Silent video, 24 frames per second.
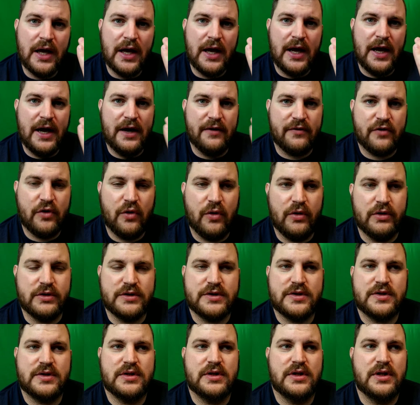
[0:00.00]
And of
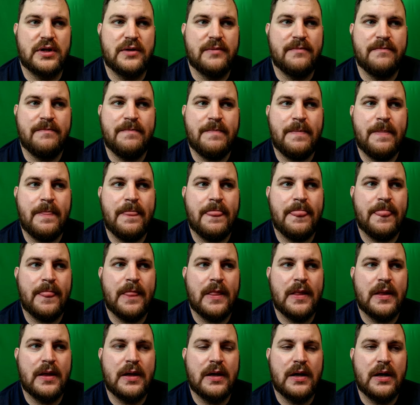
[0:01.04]
course,
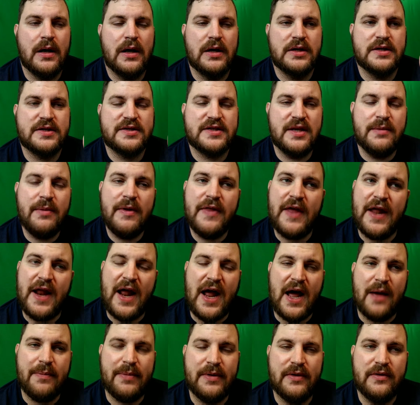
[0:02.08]
some of that
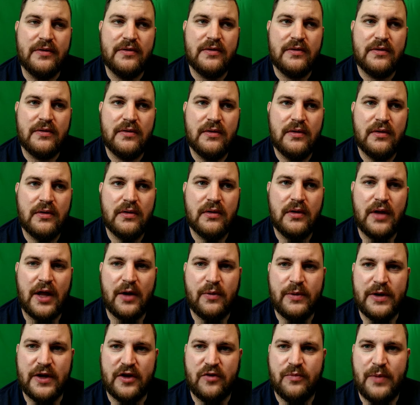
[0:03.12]
happens like
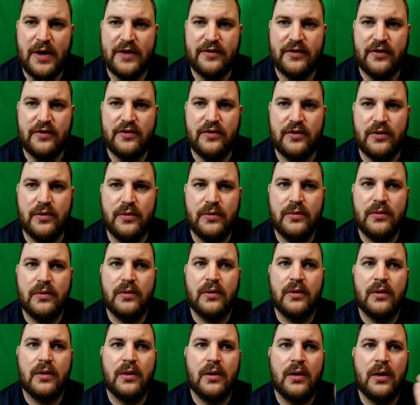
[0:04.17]
we expect it to,
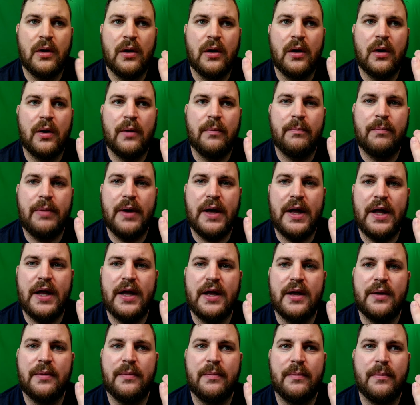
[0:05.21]
but
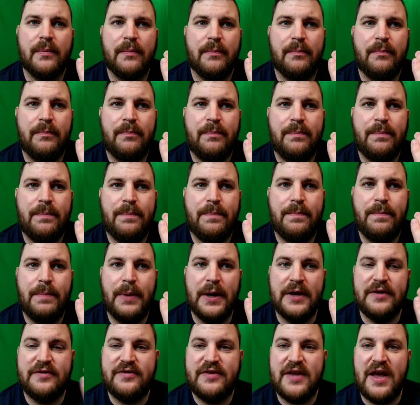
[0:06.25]

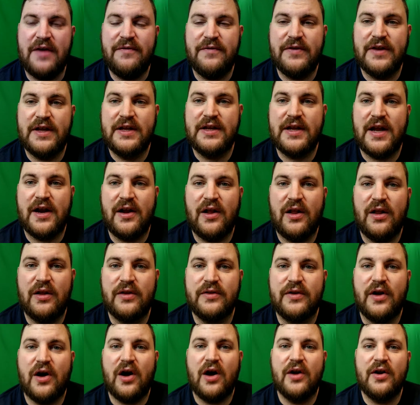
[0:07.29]
definitely not
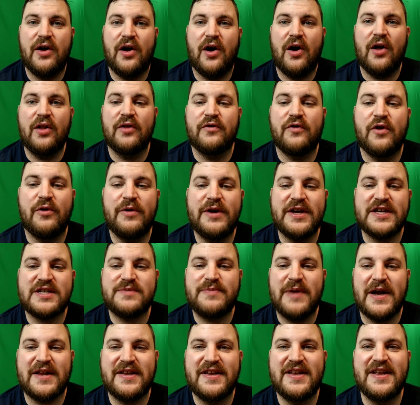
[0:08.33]
all of what we
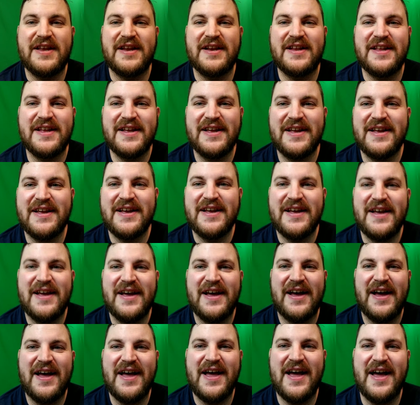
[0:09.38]
expected
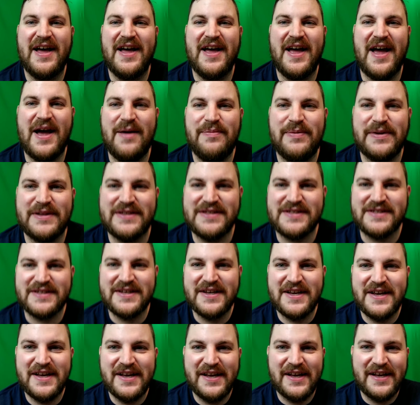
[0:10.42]
happens.
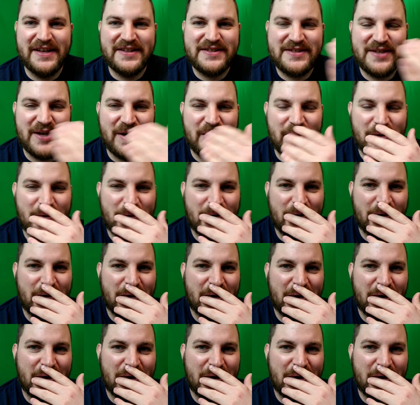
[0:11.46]
So